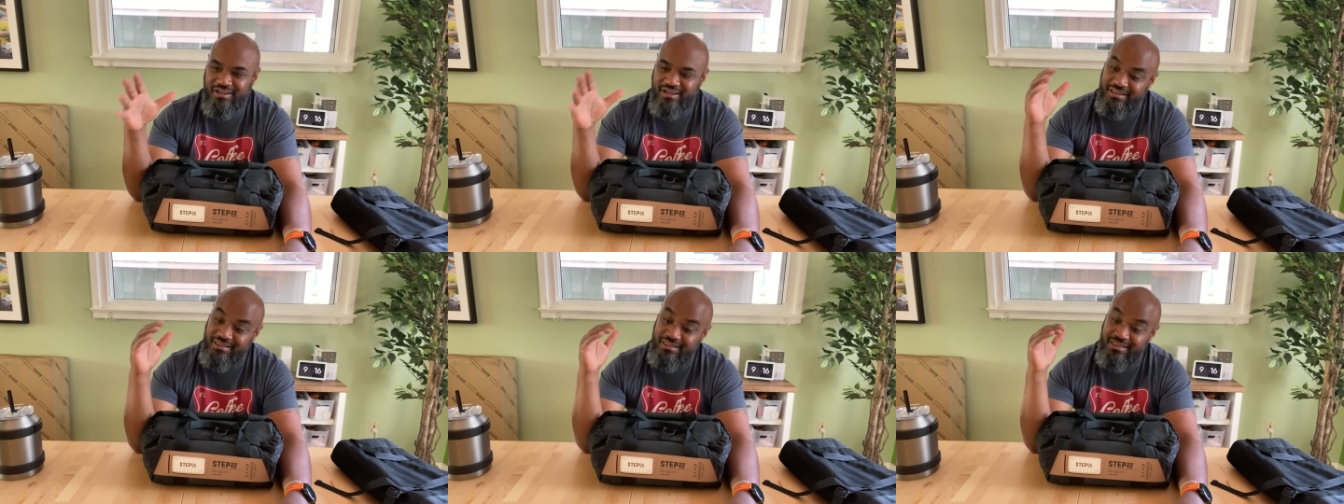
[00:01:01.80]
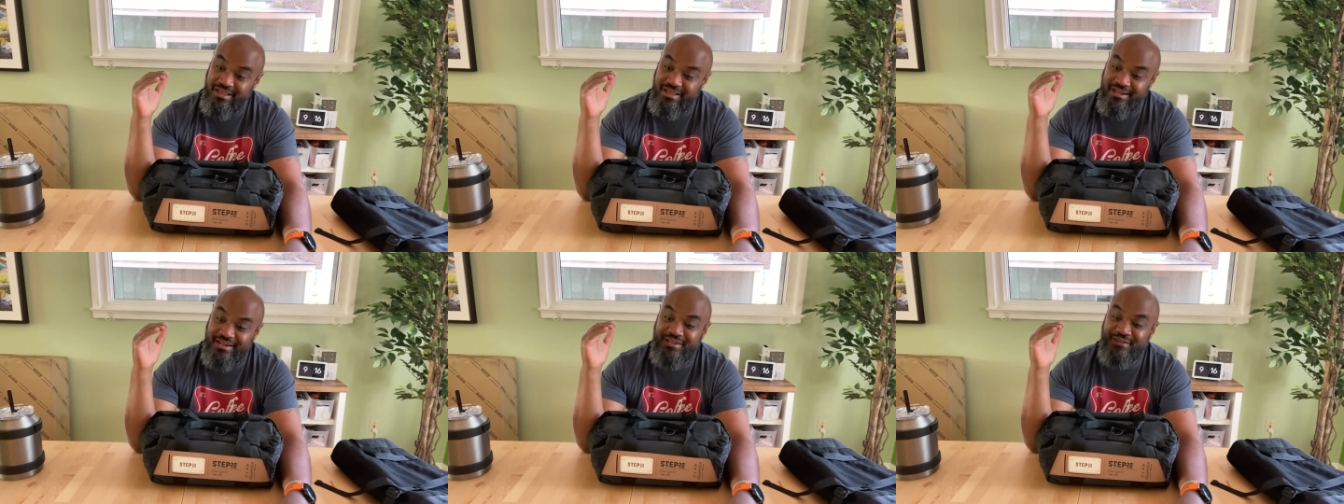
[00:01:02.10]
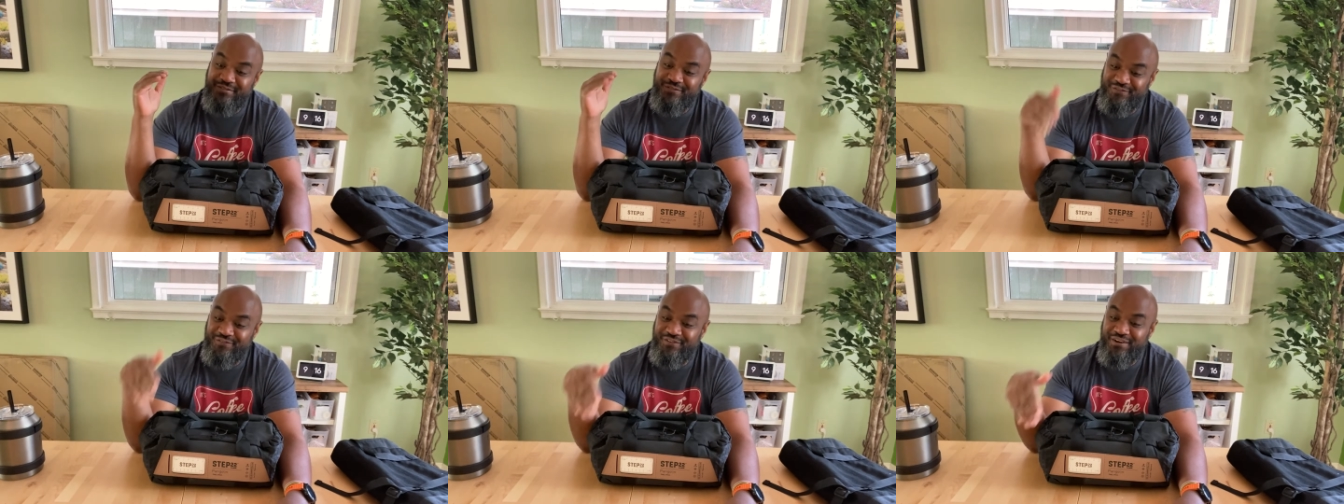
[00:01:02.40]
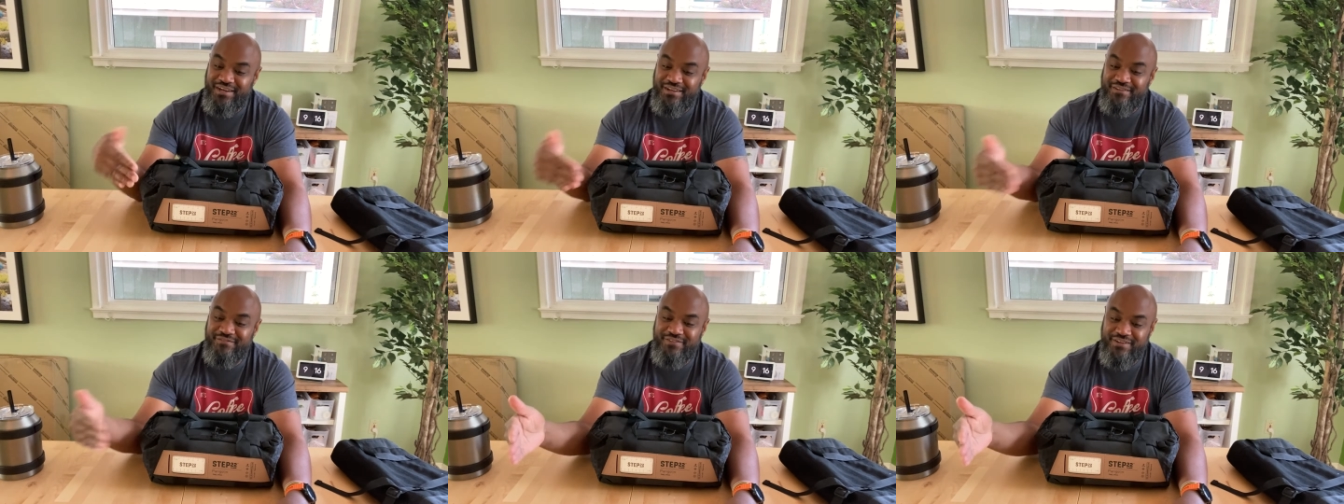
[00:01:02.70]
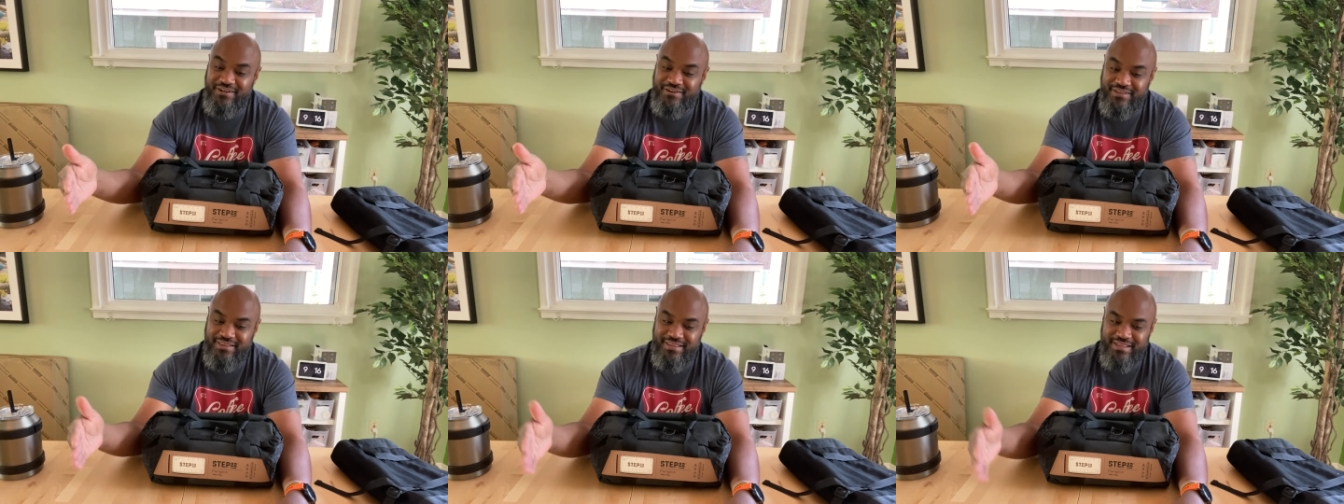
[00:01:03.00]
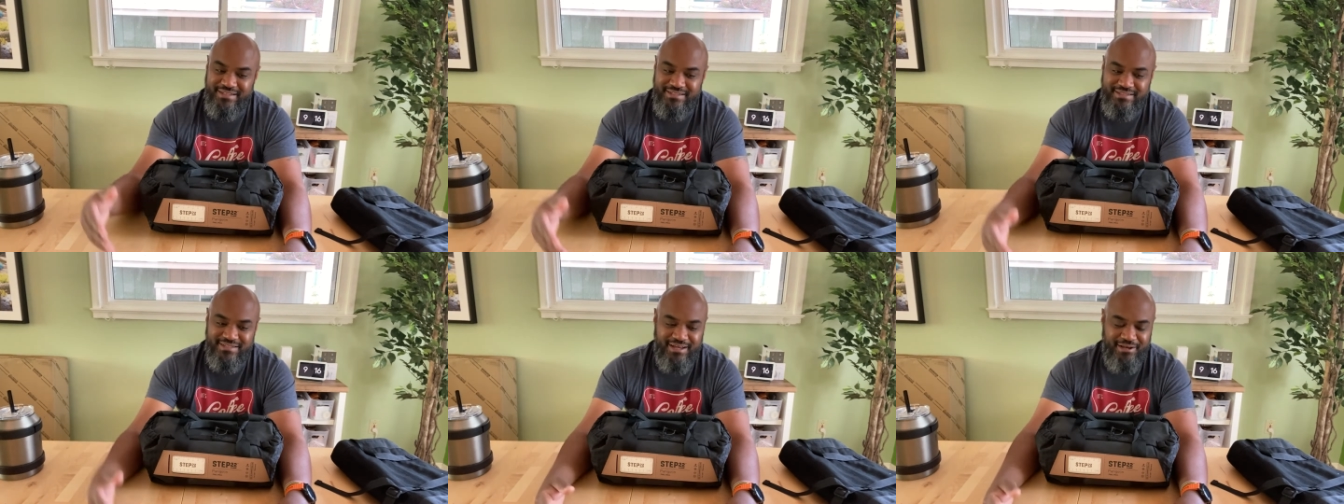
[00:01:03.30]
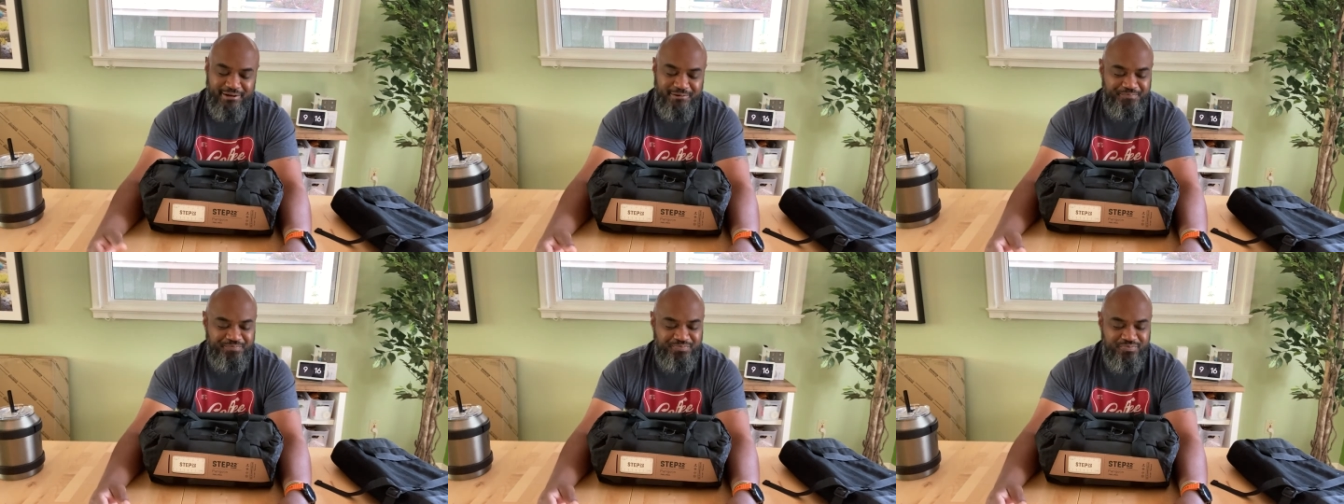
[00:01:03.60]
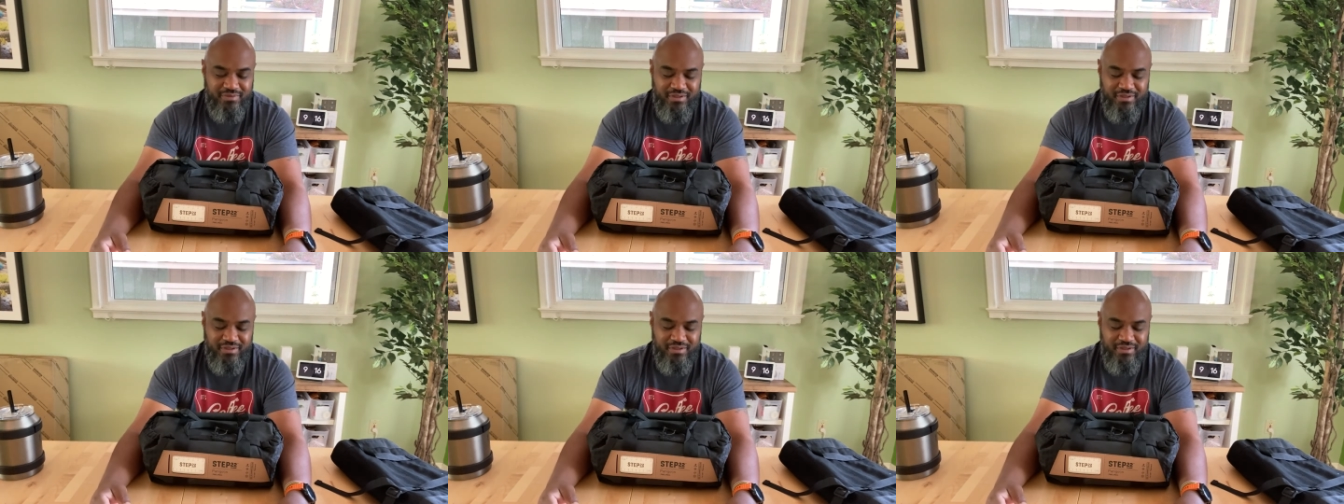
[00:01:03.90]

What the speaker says: and it's fun figuring things out